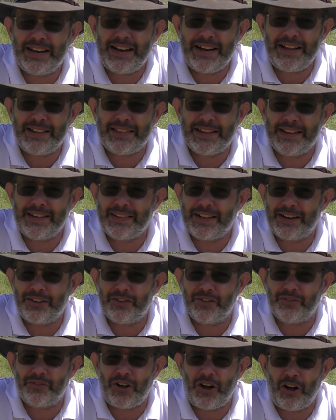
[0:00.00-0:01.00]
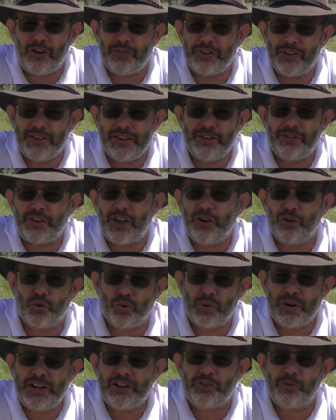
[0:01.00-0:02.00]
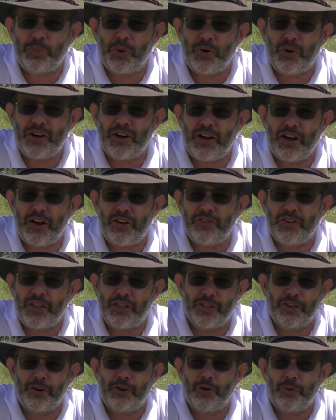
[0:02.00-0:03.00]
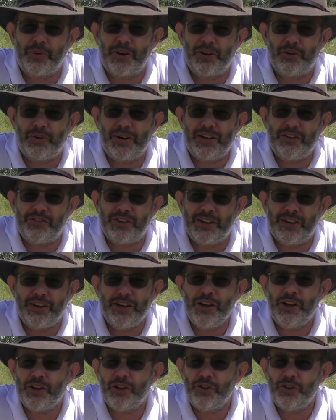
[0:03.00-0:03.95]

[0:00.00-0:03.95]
and anything that is involved in this great sport of thoroughbred racing,